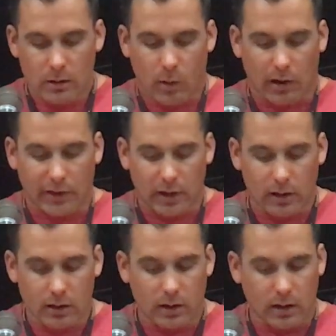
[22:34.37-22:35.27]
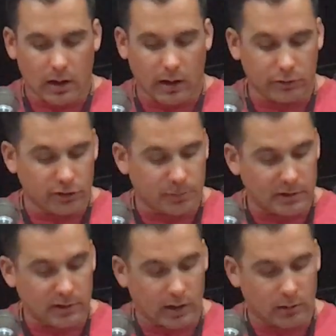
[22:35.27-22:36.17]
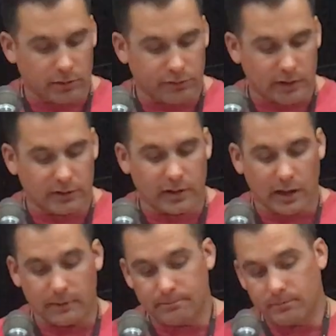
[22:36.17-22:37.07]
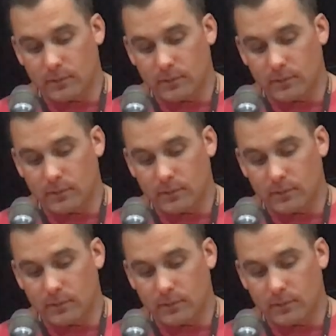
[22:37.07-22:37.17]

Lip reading: While there, I also spent time with friends at night.